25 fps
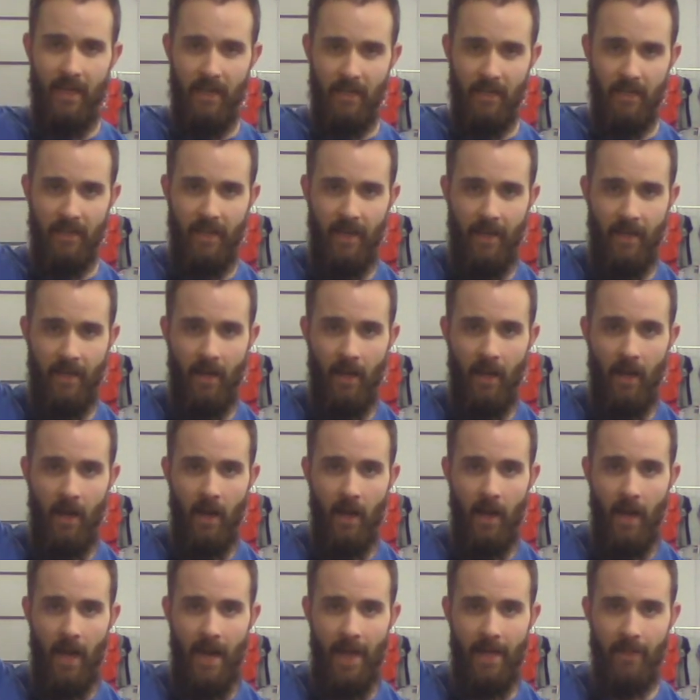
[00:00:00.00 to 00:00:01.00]
into
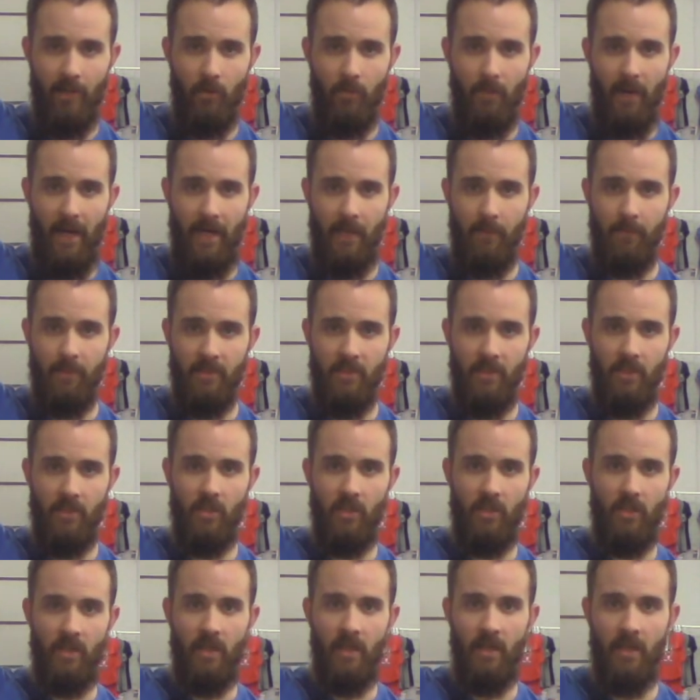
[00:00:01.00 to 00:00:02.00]
that hollow body
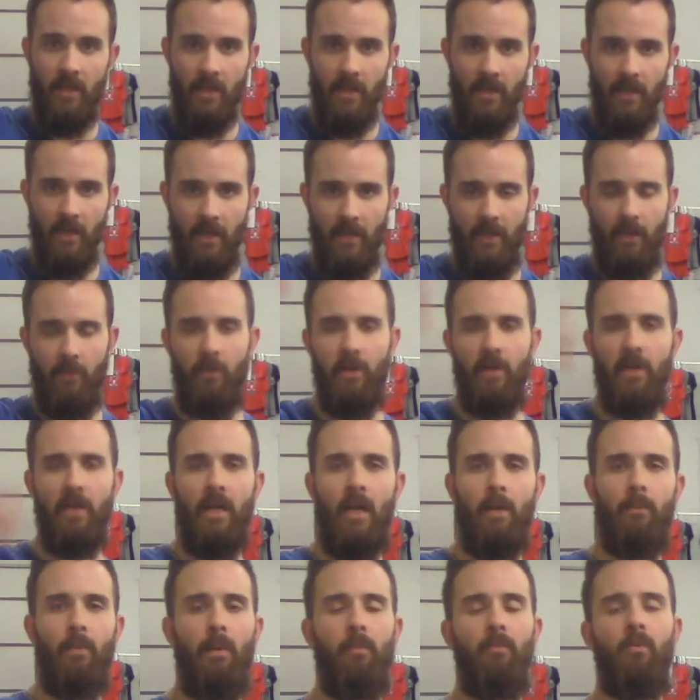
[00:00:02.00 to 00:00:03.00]
position, and then we're
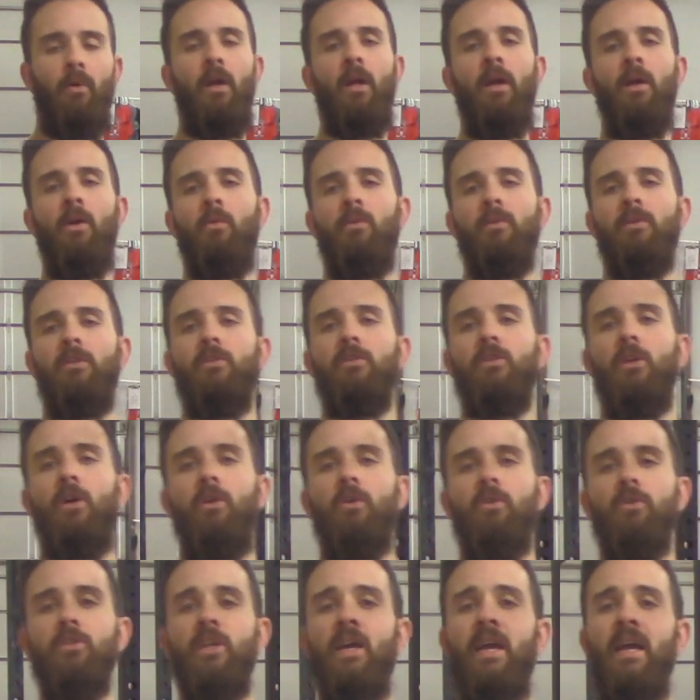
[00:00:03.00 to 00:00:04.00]
gonna come up with the
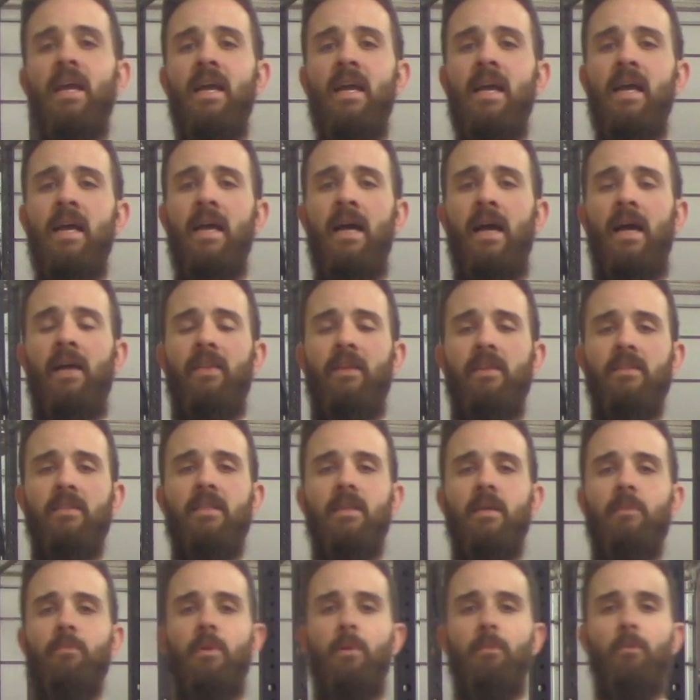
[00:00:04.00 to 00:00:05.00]
toes. And then
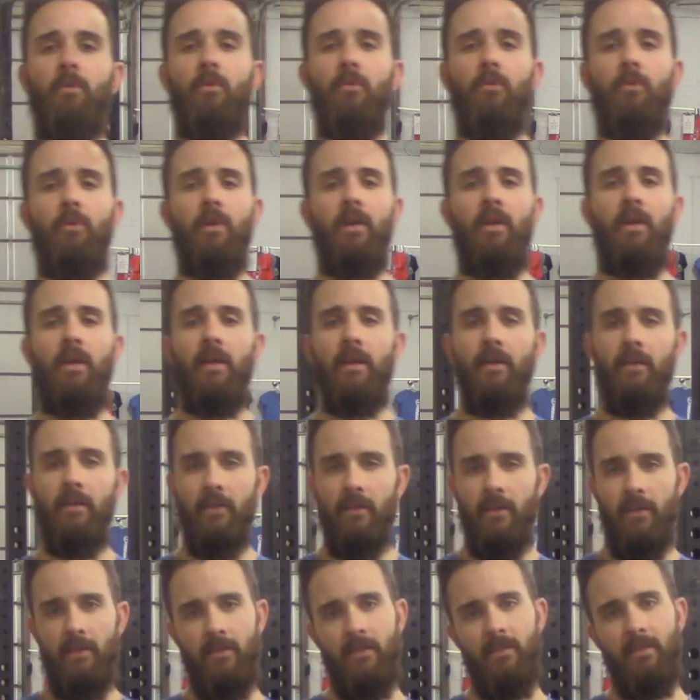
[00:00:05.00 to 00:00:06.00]
tip number three
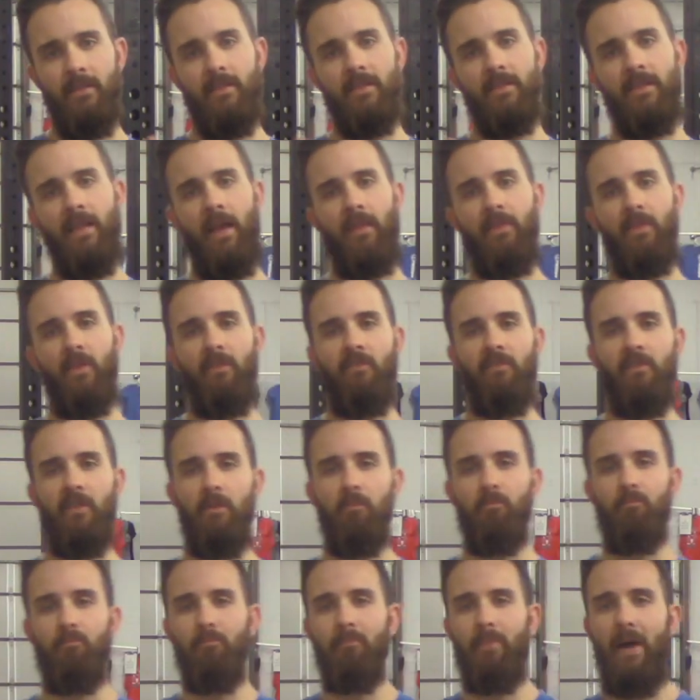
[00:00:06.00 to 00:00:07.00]
is to send the
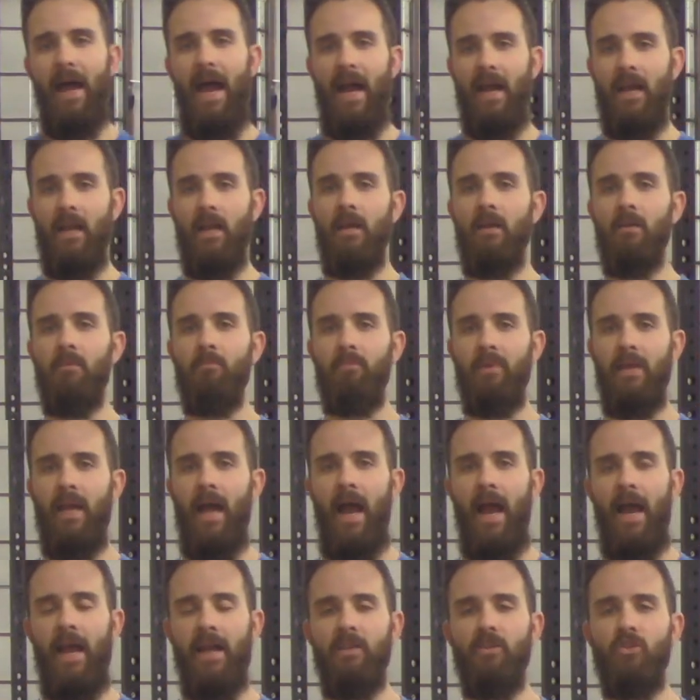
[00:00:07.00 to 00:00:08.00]
feet back
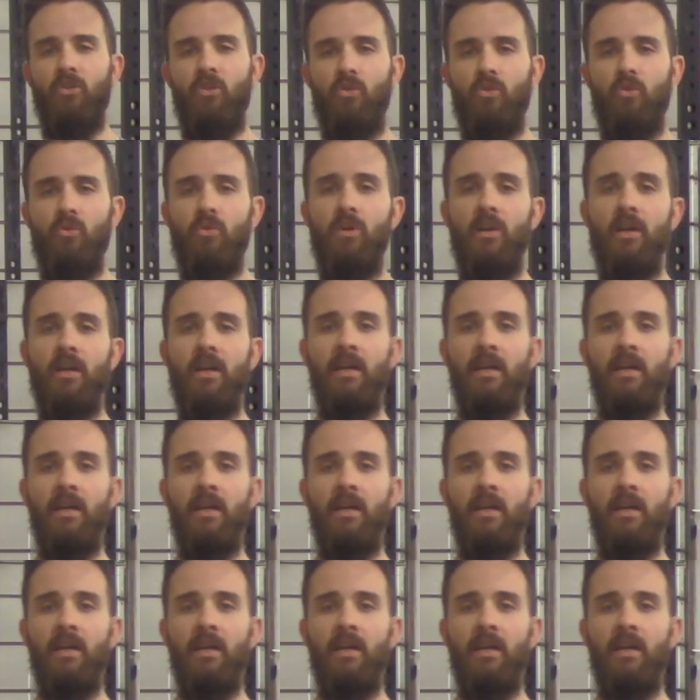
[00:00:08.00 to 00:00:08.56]
behind you,